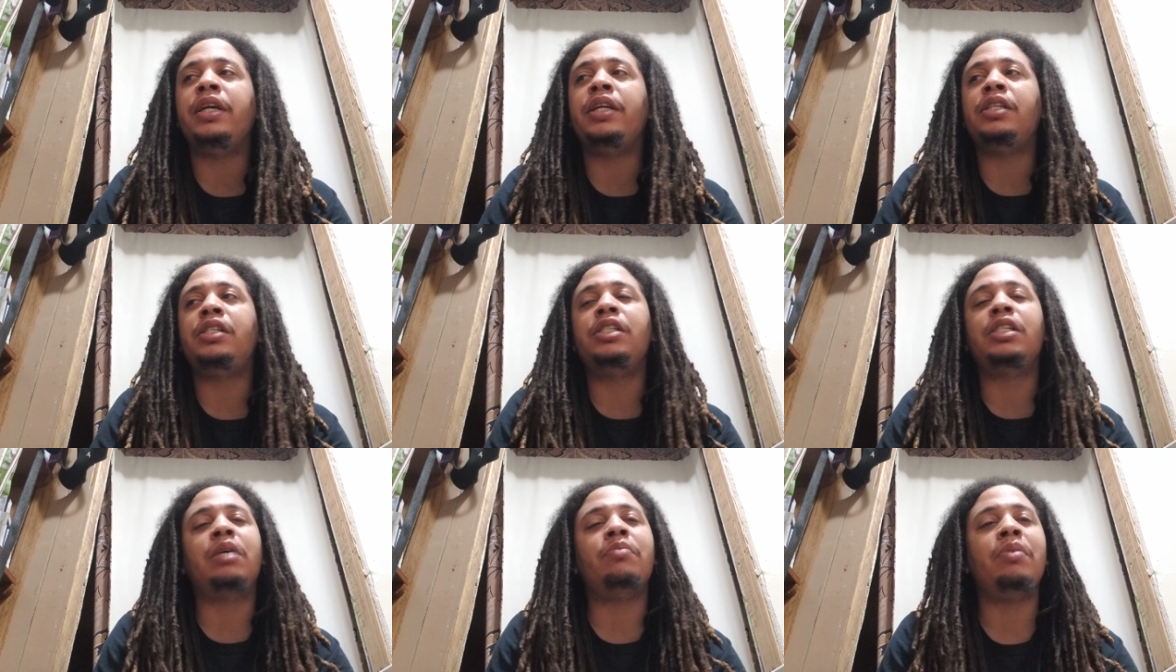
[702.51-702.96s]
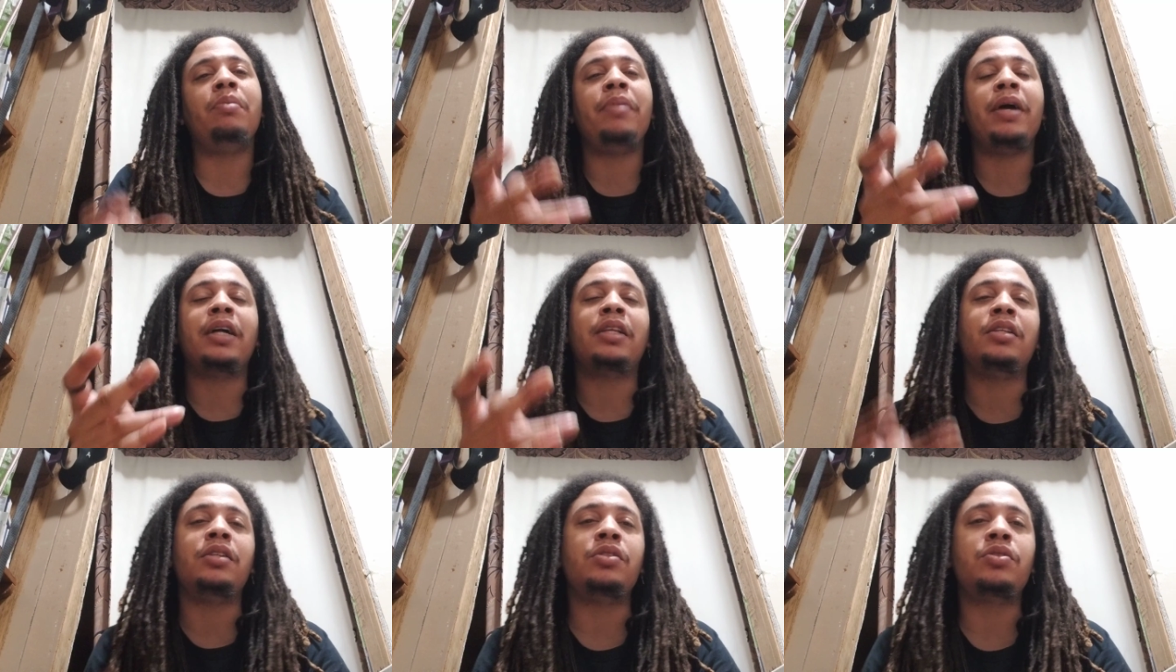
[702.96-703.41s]
and she's coming
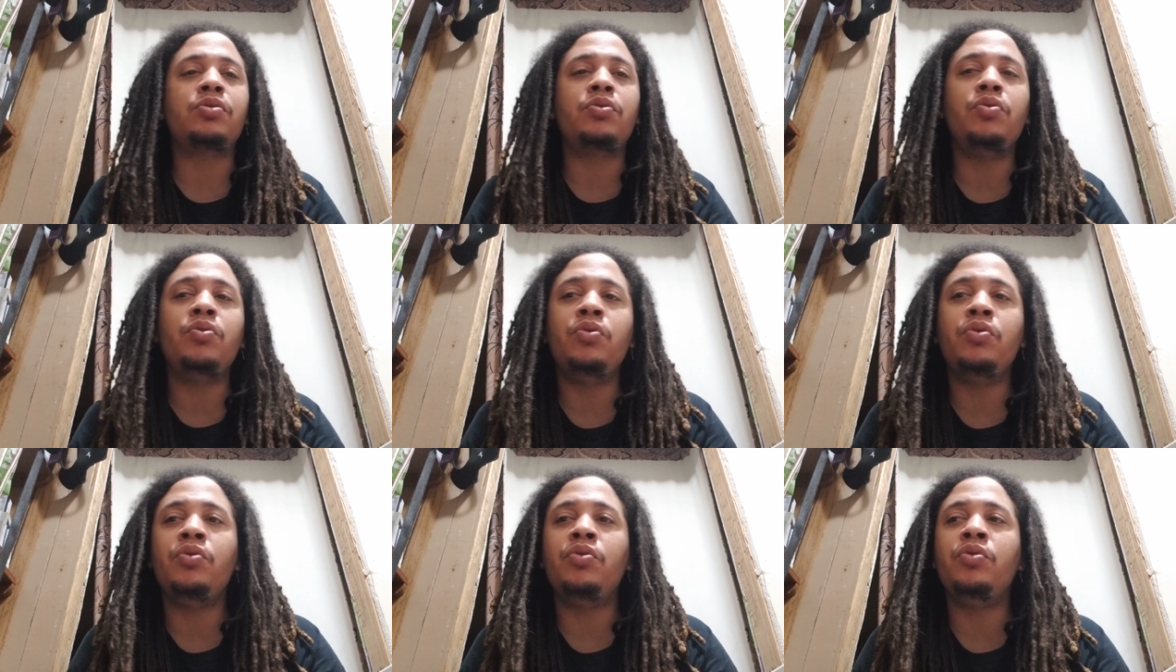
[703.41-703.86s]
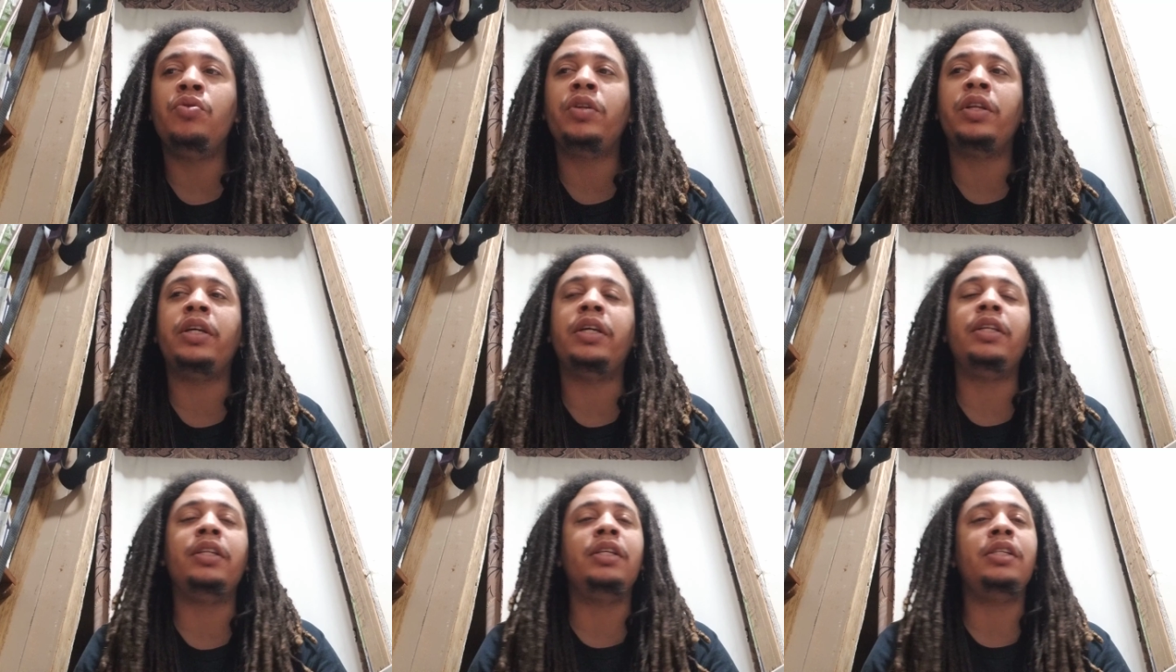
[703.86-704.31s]
back to the
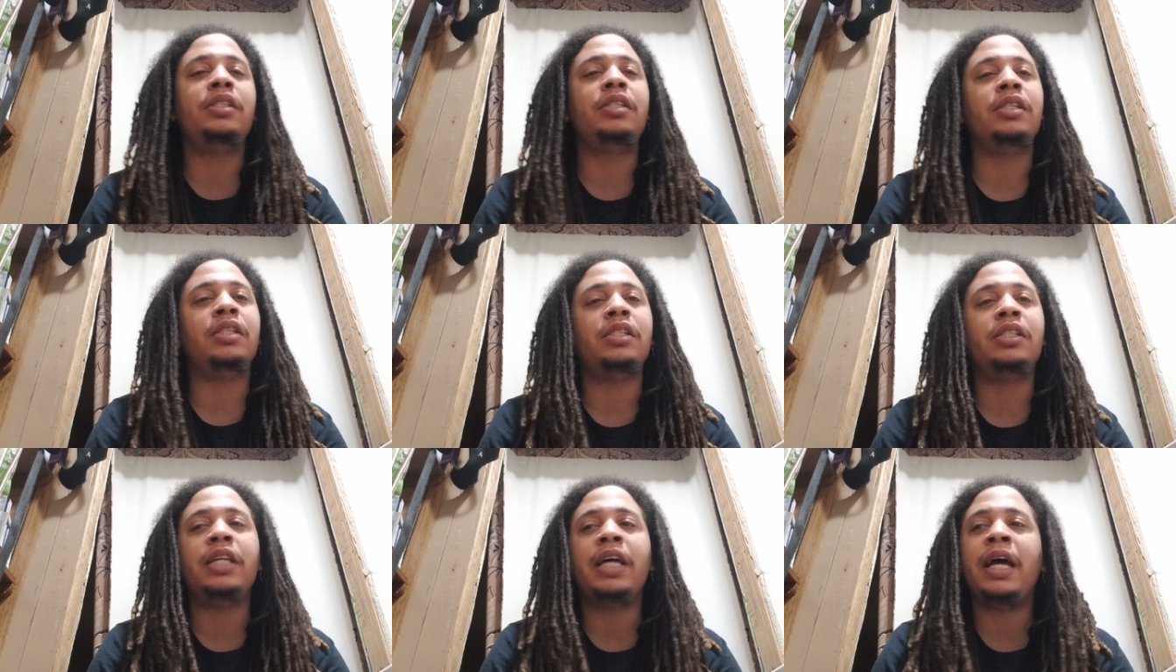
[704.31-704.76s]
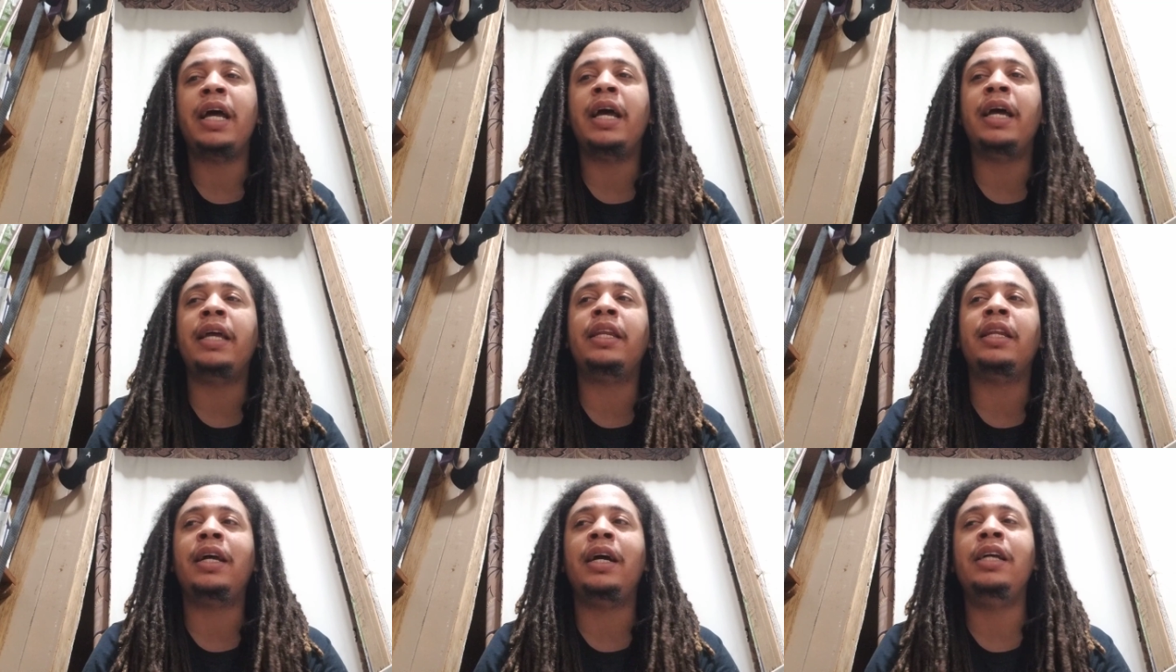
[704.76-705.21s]
school and this is
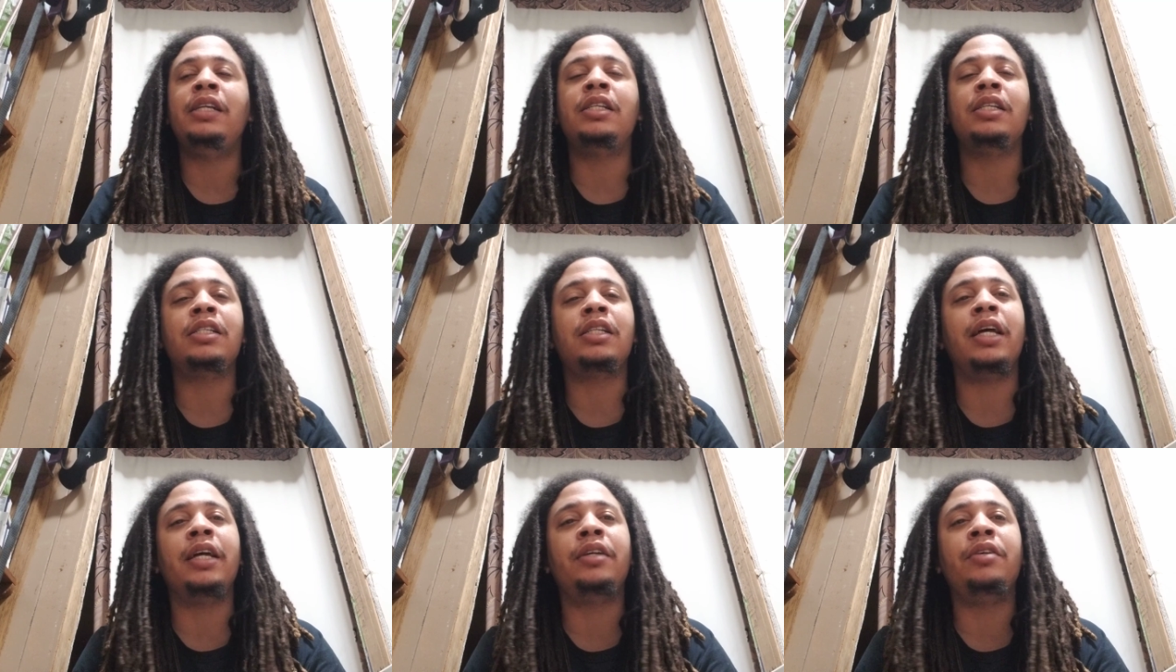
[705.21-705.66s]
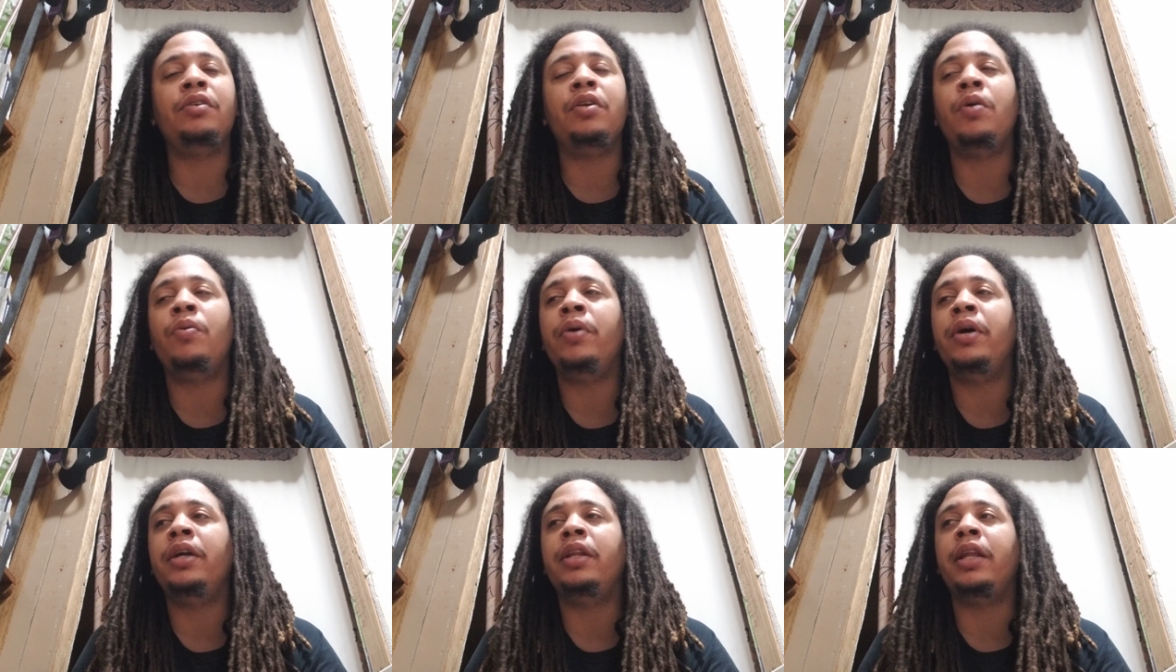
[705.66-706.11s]
that. And Aisha's like, you
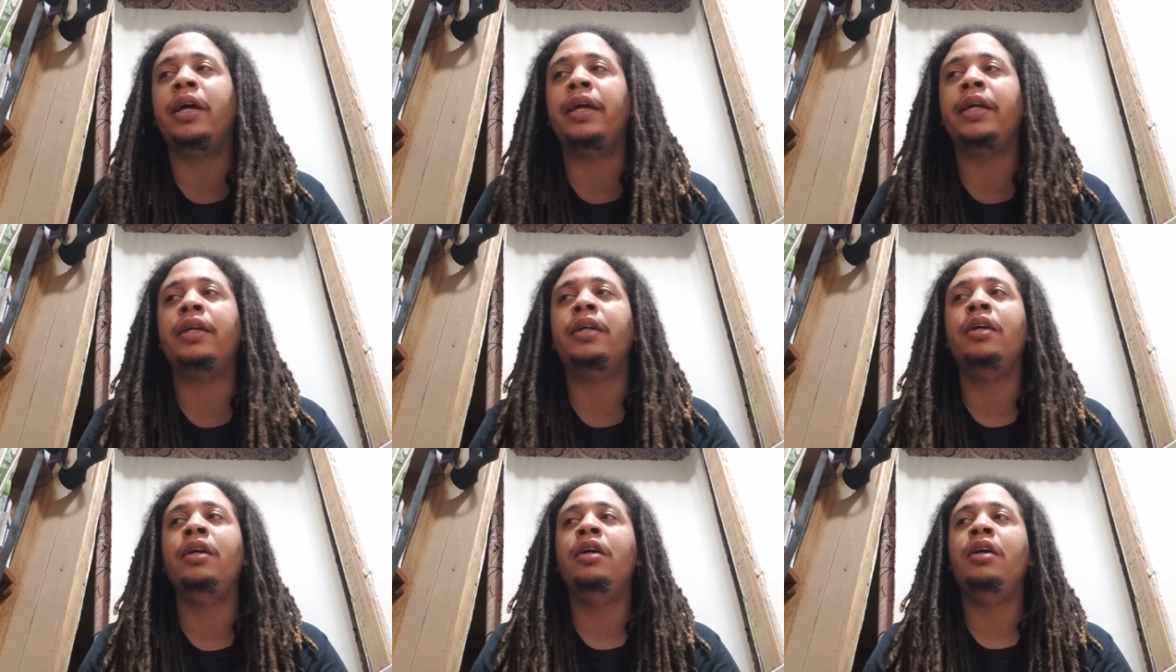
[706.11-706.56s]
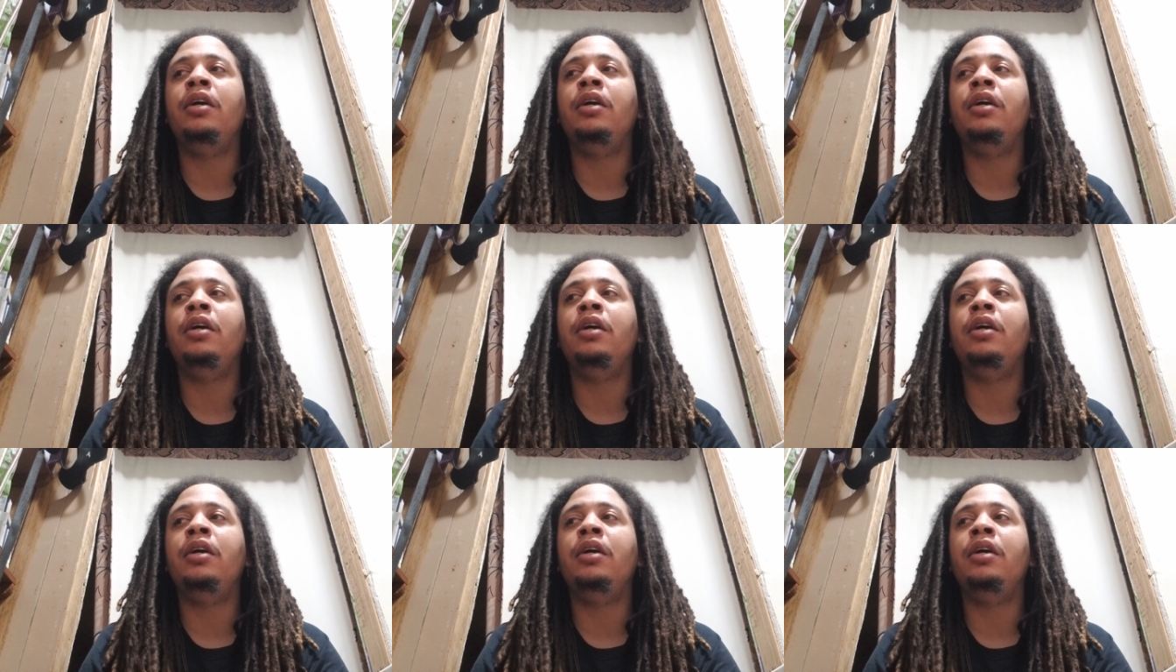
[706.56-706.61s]
know what? Like,